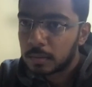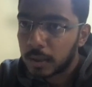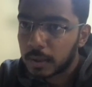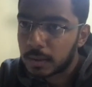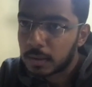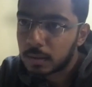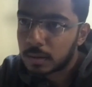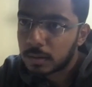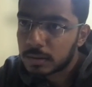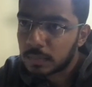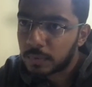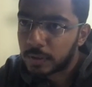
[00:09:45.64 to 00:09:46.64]
think
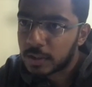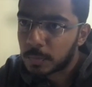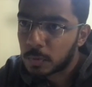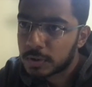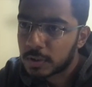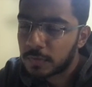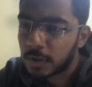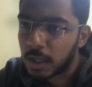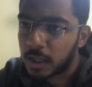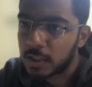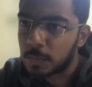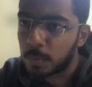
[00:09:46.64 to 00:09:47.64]
someone has posted,
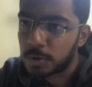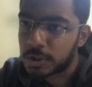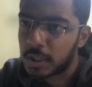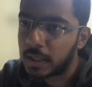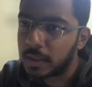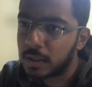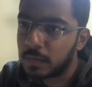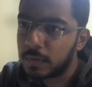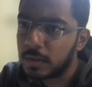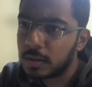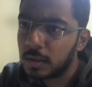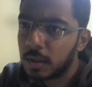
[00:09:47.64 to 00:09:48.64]
Farhan has posted, I agree
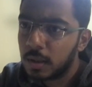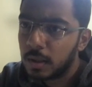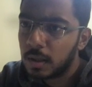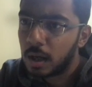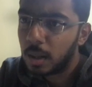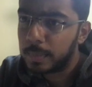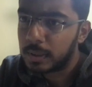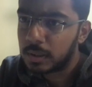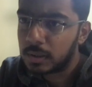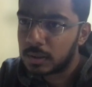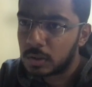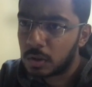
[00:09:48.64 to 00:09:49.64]
with
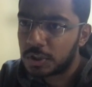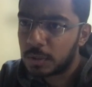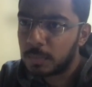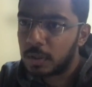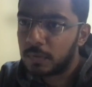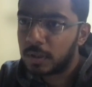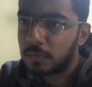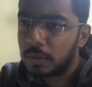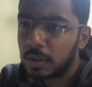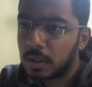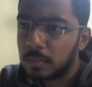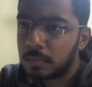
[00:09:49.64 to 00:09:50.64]
Abhinandan's logic, but when
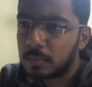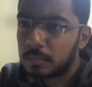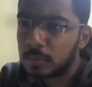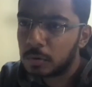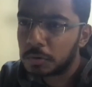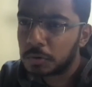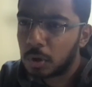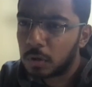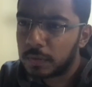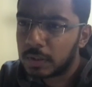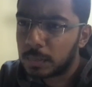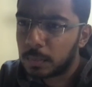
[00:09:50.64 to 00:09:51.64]
we come to
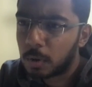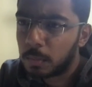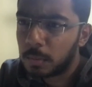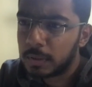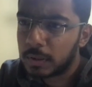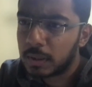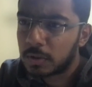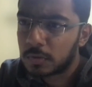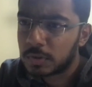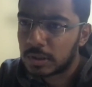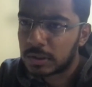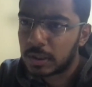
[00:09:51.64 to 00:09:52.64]
solving the problem in case of
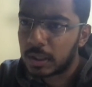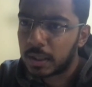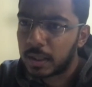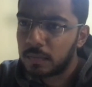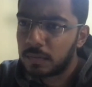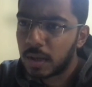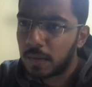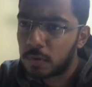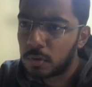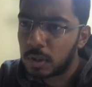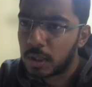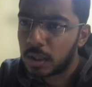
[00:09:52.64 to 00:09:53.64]
6 and 9, we have
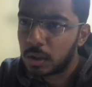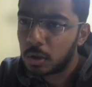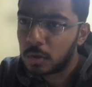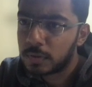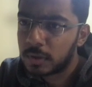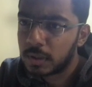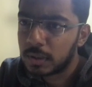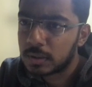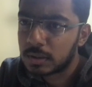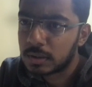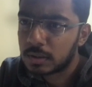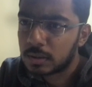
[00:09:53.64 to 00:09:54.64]
to take a lot of
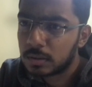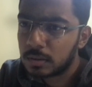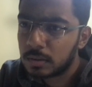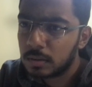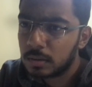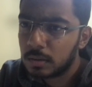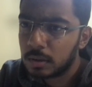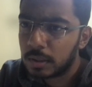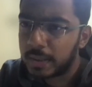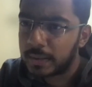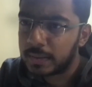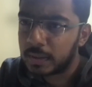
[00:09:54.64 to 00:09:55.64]
things
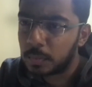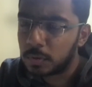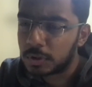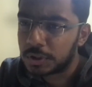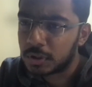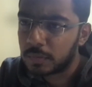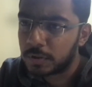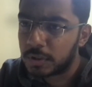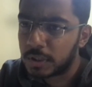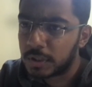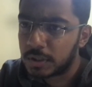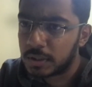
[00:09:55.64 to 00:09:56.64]
like their position, which
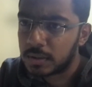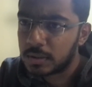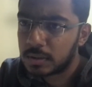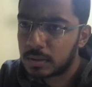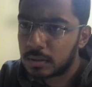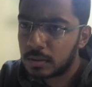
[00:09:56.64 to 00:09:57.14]
digits